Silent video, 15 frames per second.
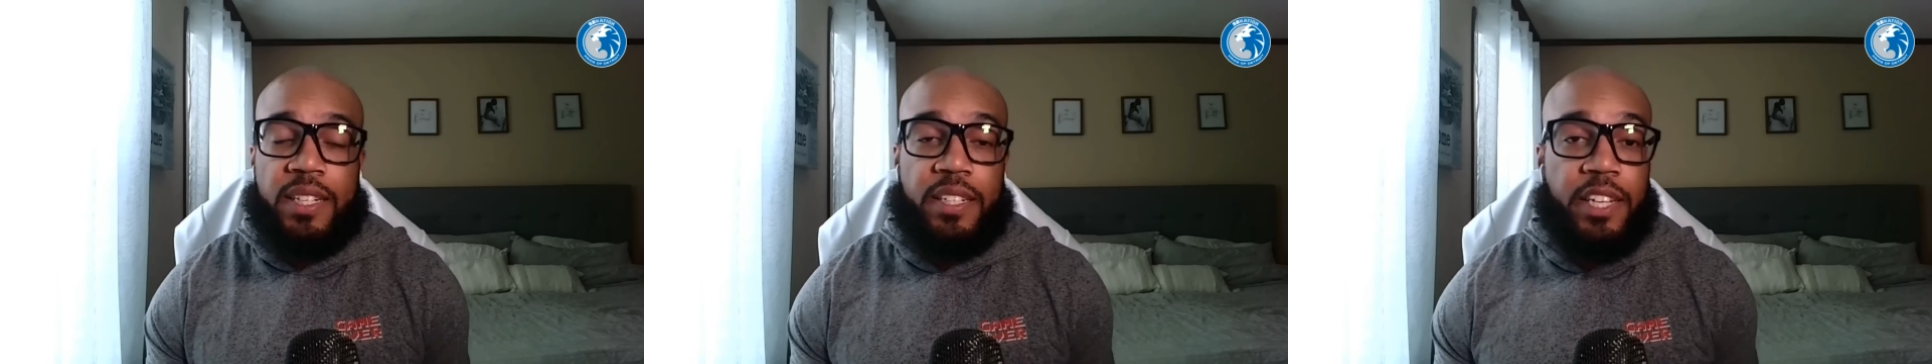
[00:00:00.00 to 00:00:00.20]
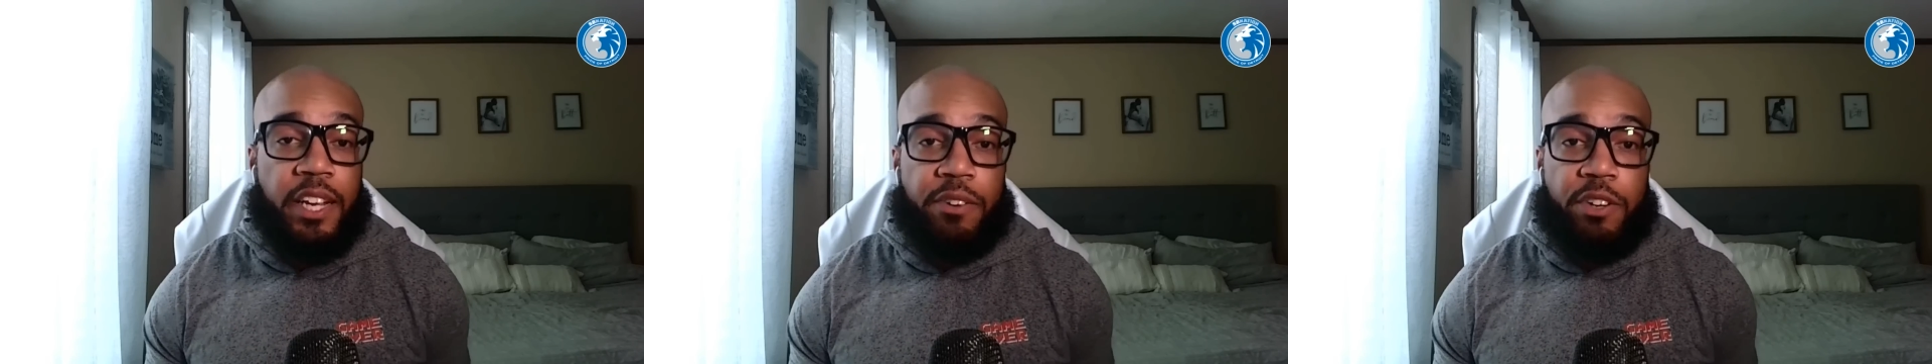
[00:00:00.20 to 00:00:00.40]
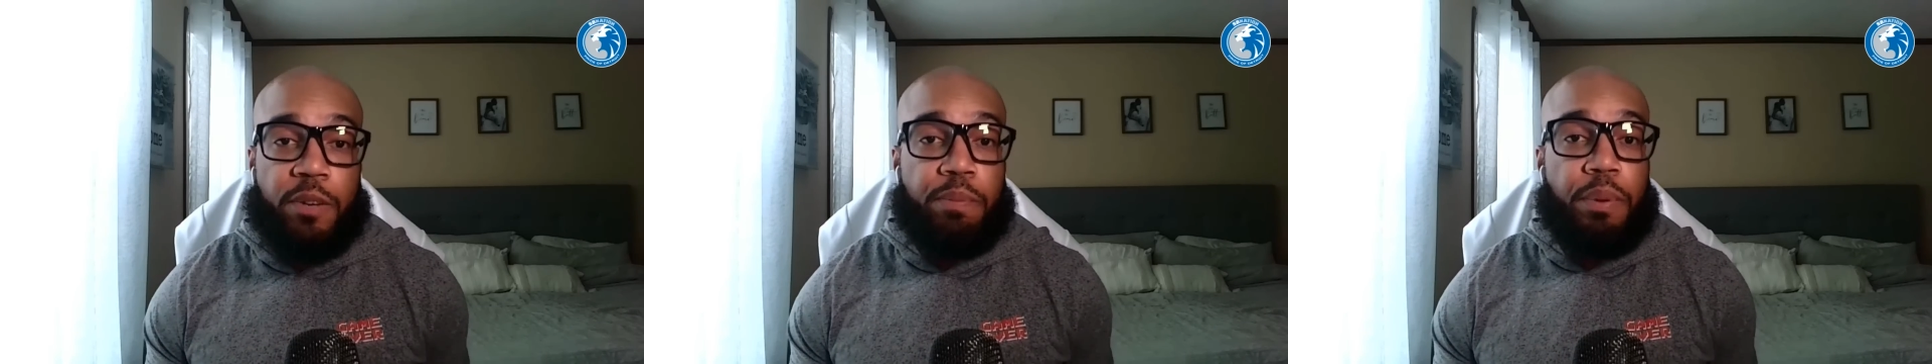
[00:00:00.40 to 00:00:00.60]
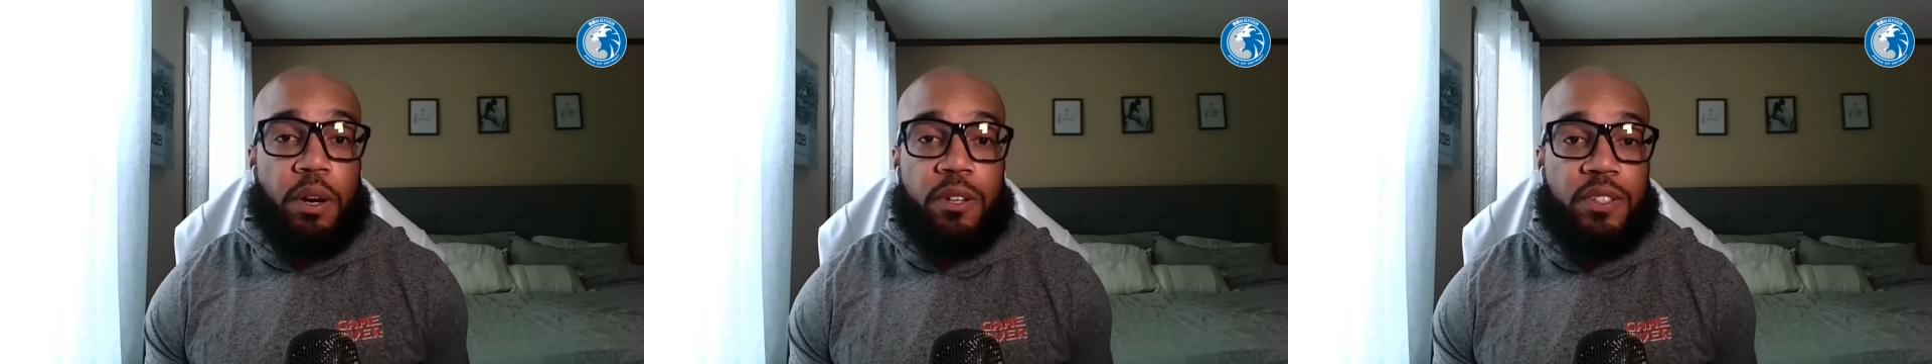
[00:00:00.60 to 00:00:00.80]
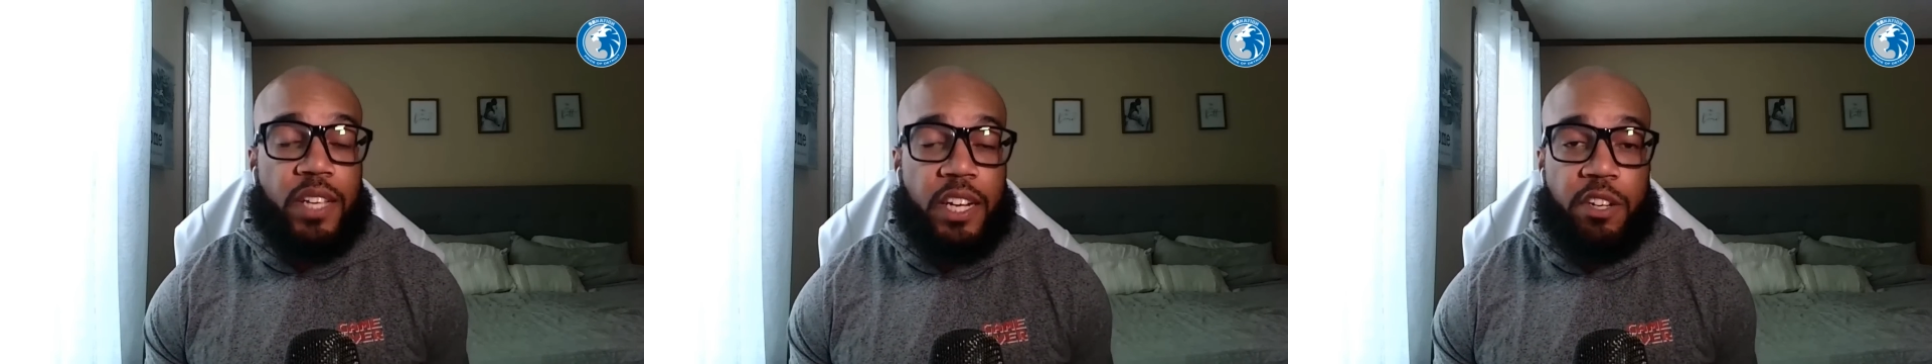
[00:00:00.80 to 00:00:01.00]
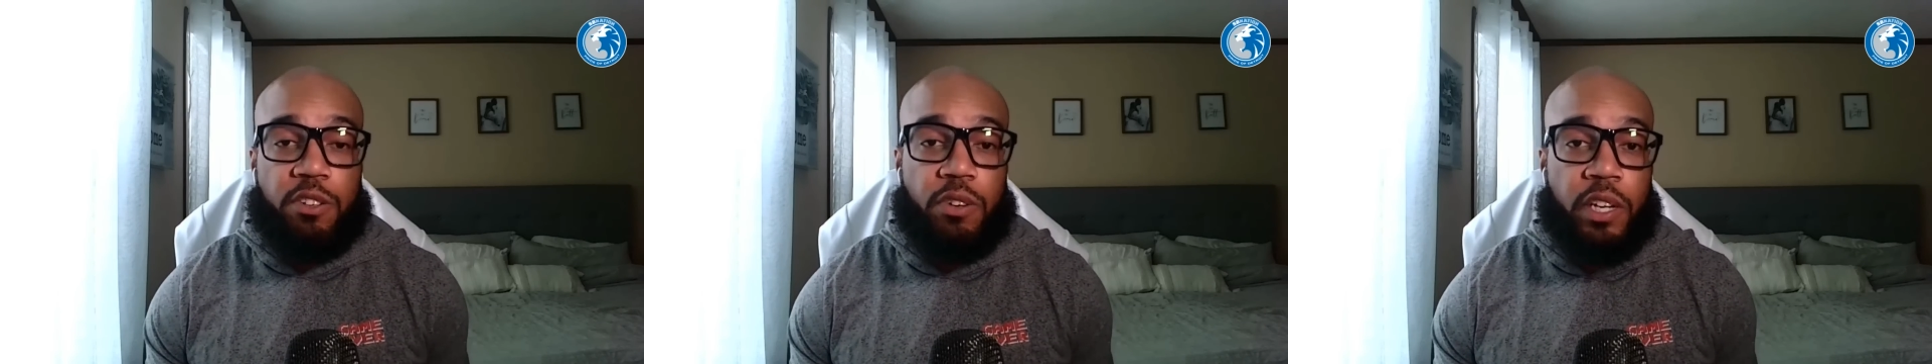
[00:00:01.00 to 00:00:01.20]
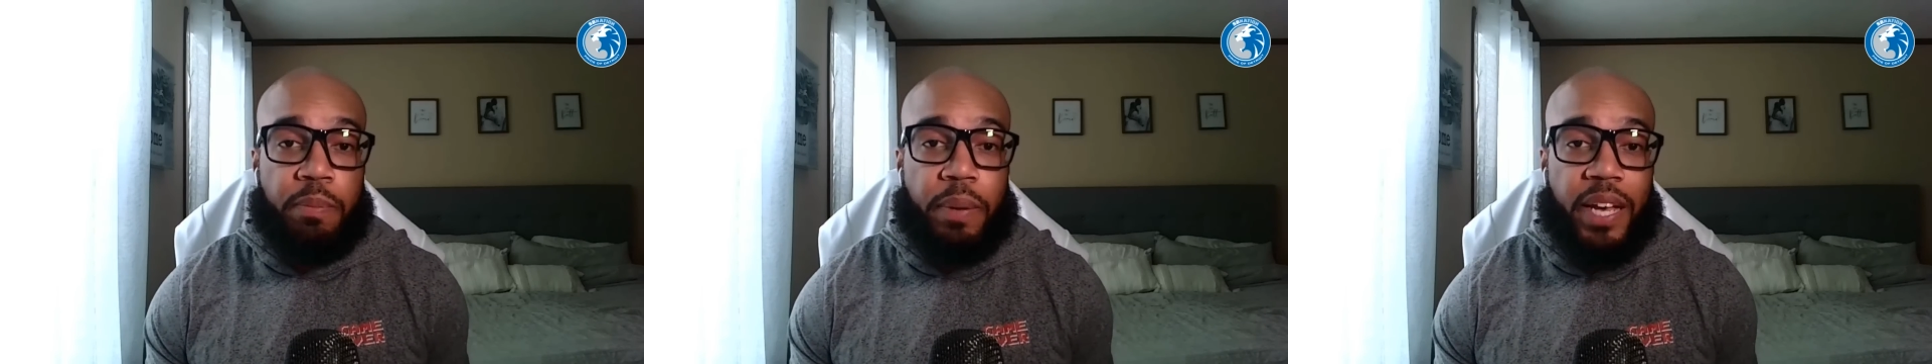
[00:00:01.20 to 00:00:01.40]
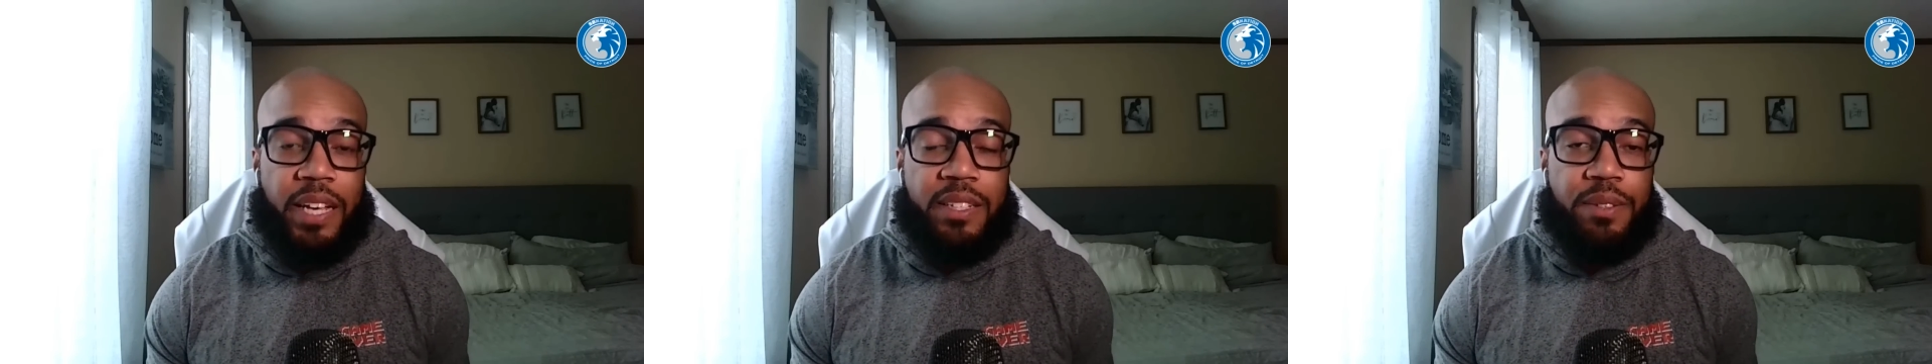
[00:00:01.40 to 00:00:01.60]
Derek Barnes had a great
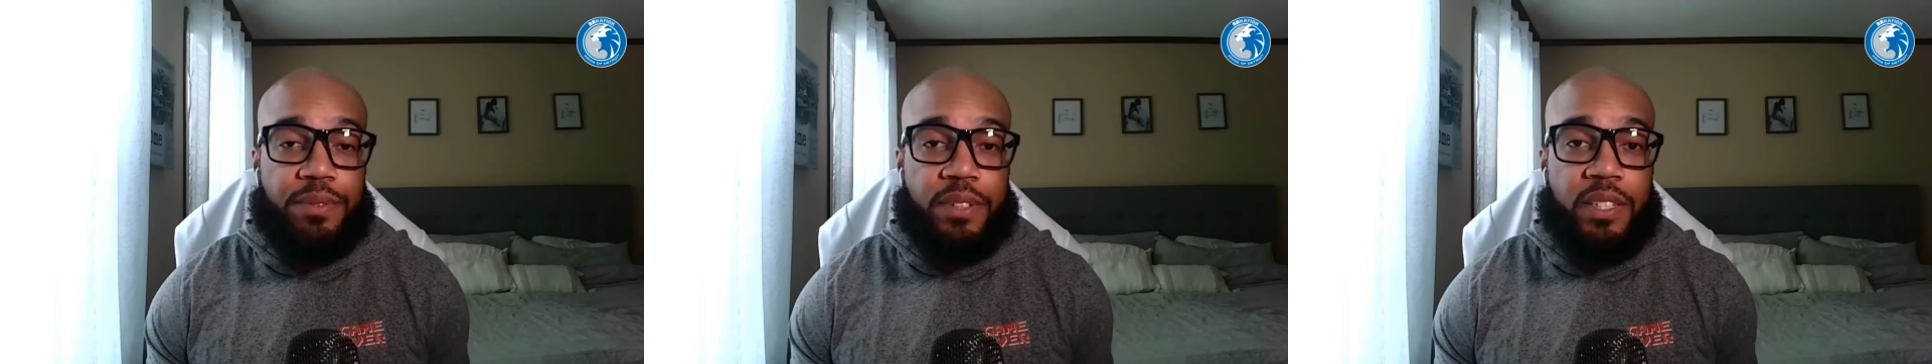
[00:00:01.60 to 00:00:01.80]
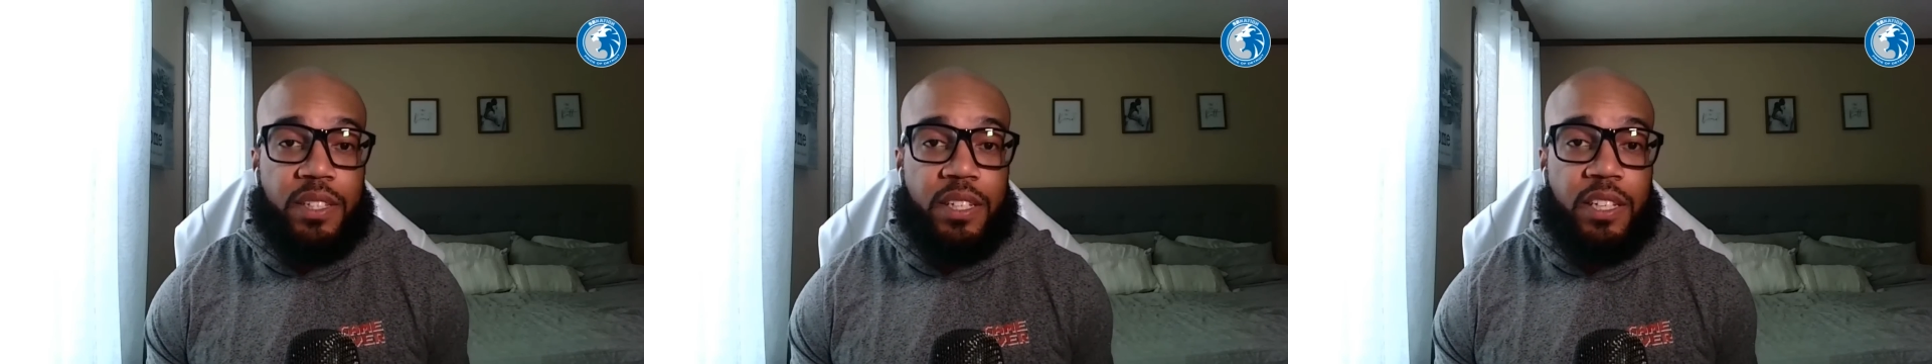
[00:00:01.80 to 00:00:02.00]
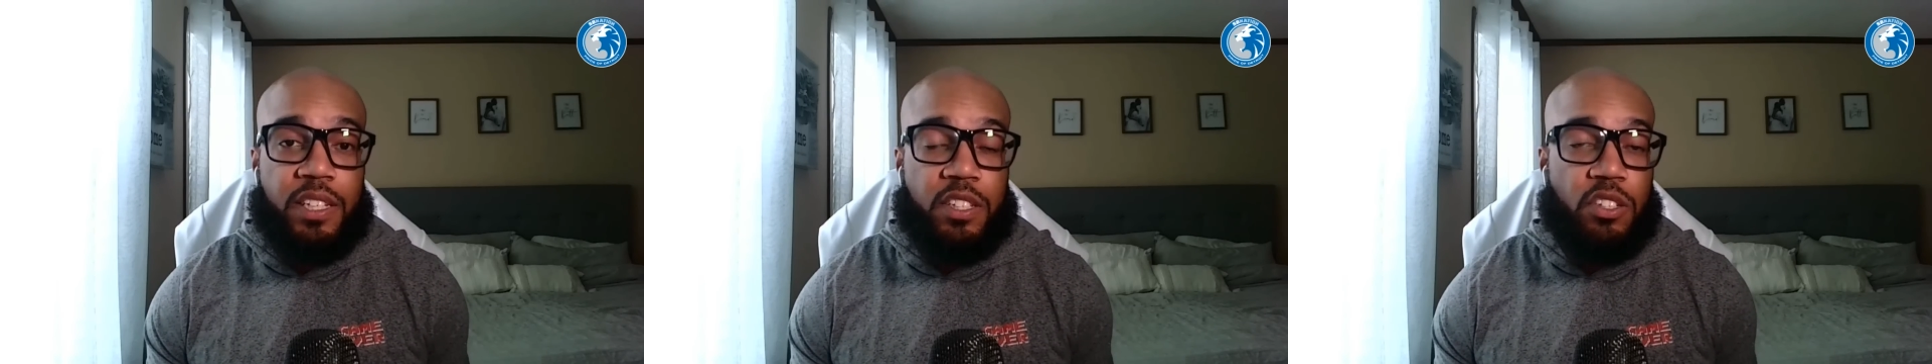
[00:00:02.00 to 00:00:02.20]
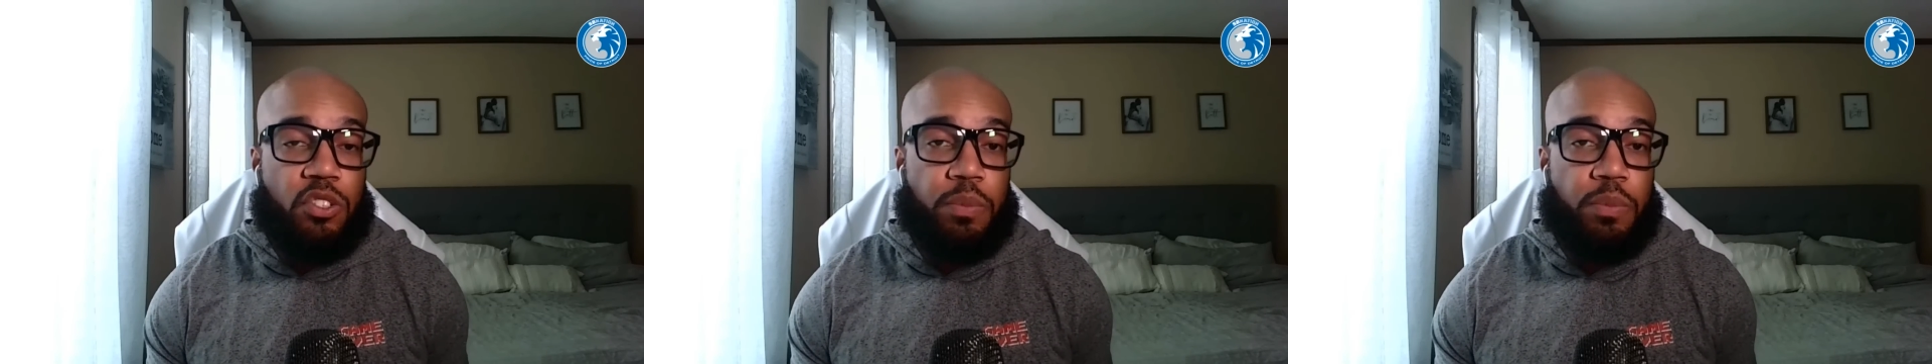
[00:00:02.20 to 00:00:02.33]
pass defense against